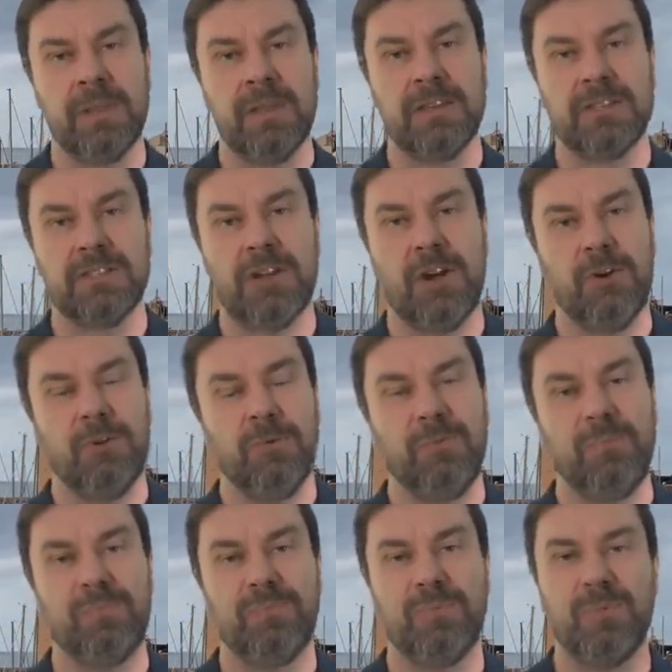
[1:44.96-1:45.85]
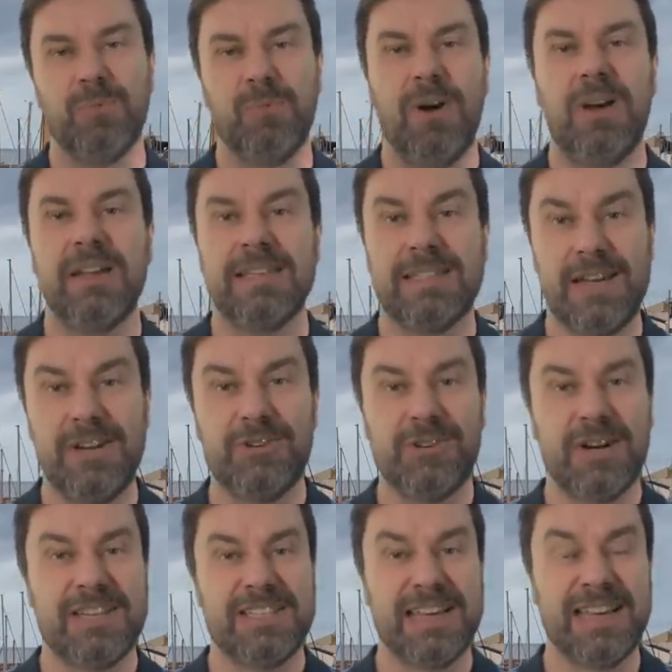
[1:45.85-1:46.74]
So what is
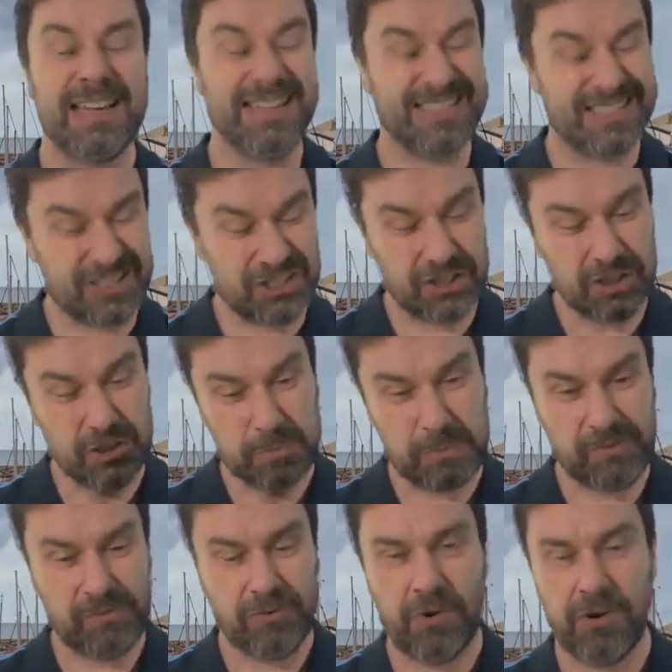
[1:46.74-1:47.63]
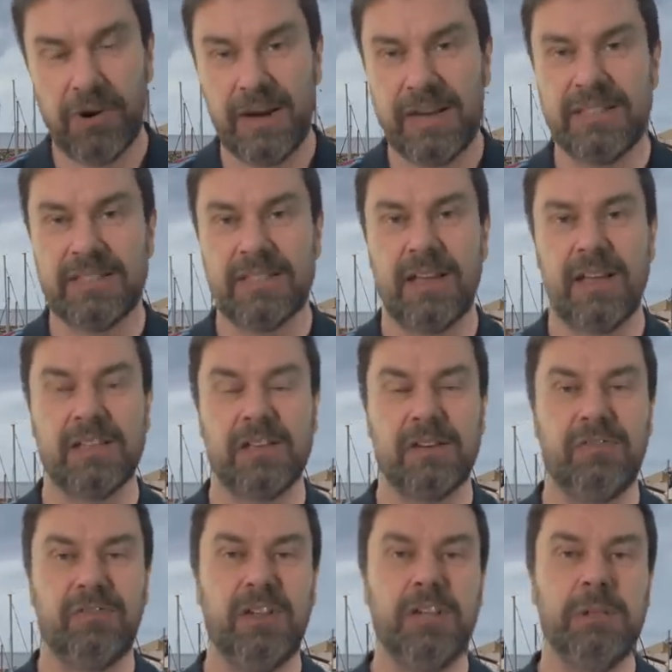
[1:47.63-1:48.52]
interesting is just before I
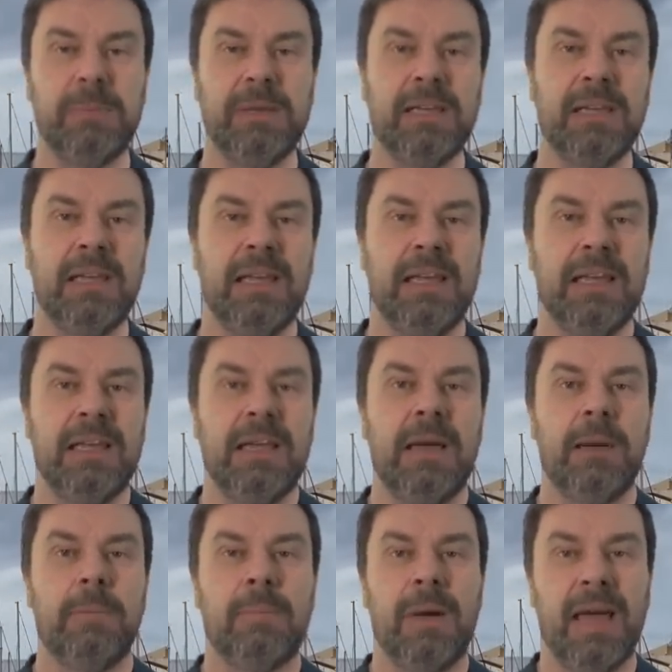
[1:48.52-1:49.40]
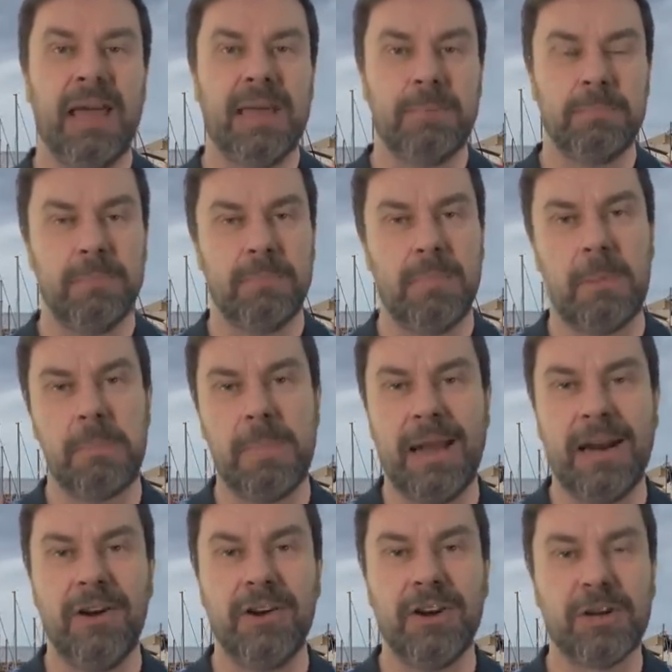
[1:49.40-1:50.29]
started filming, my
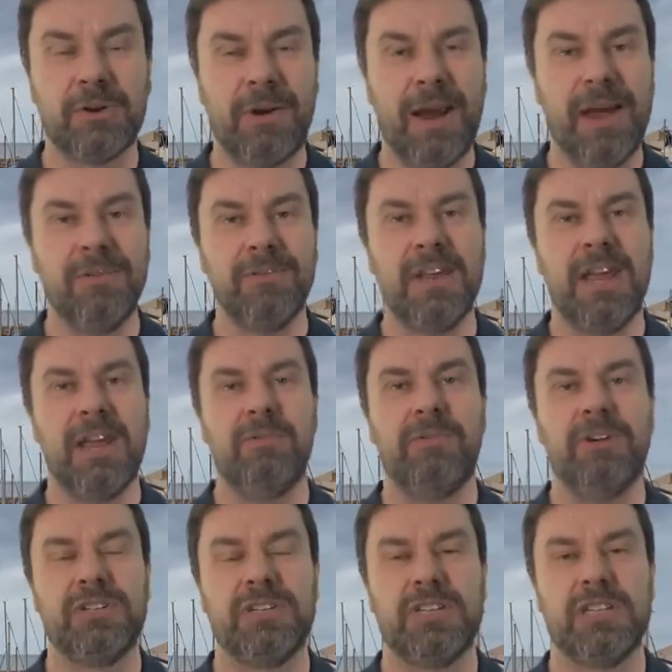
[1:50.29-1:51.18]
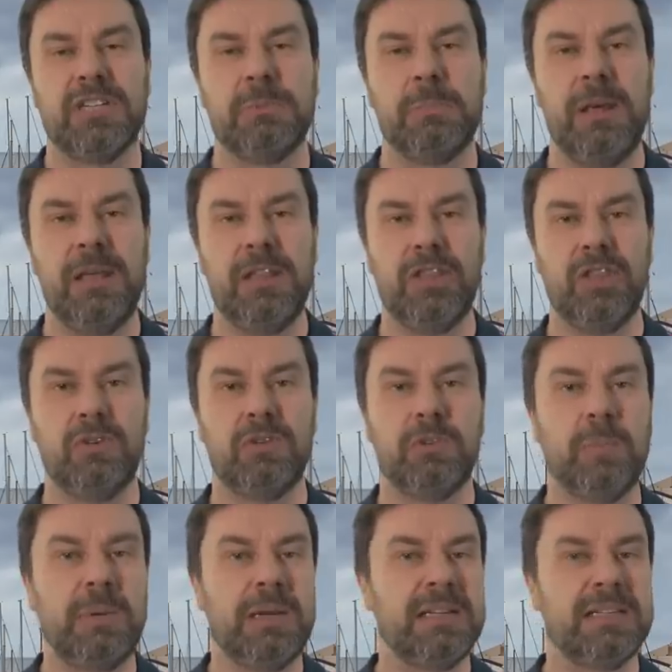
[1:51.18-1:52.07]
man on the ground there, Richard Smith,
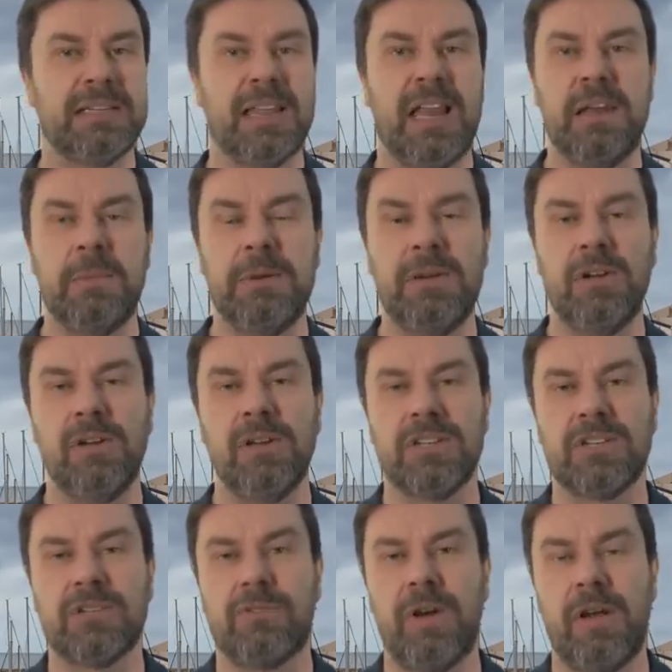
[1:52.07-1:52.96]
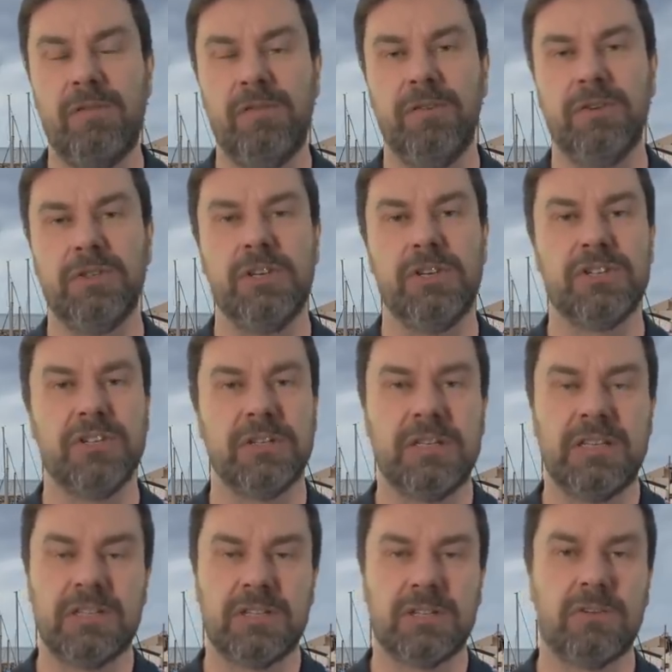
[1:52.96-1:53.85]
he's been sending me all this great footage
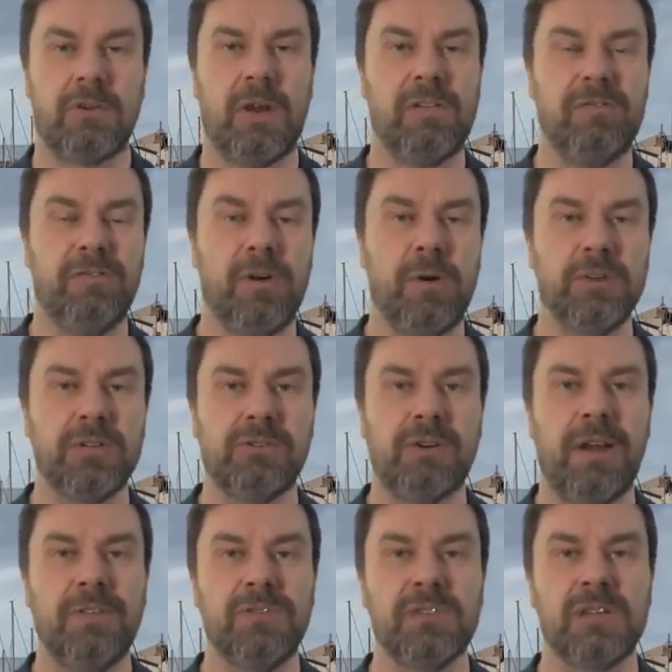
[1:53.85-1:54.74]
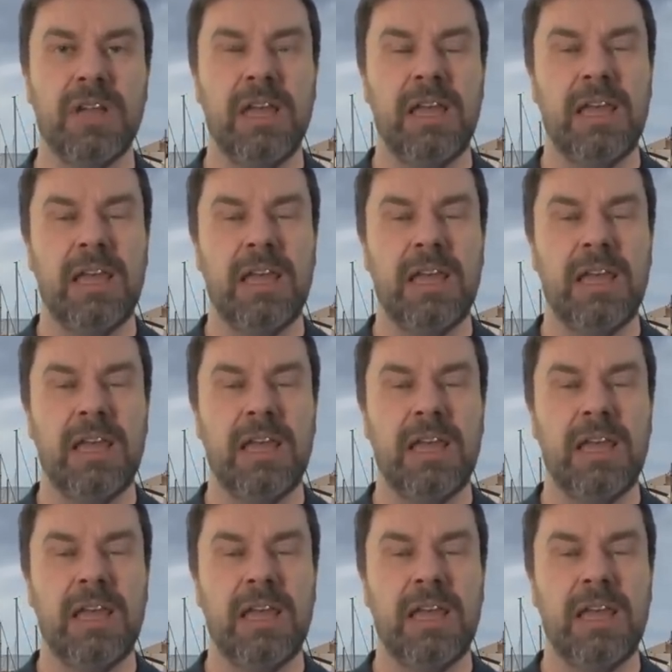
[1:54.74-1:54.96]
and these great photographs.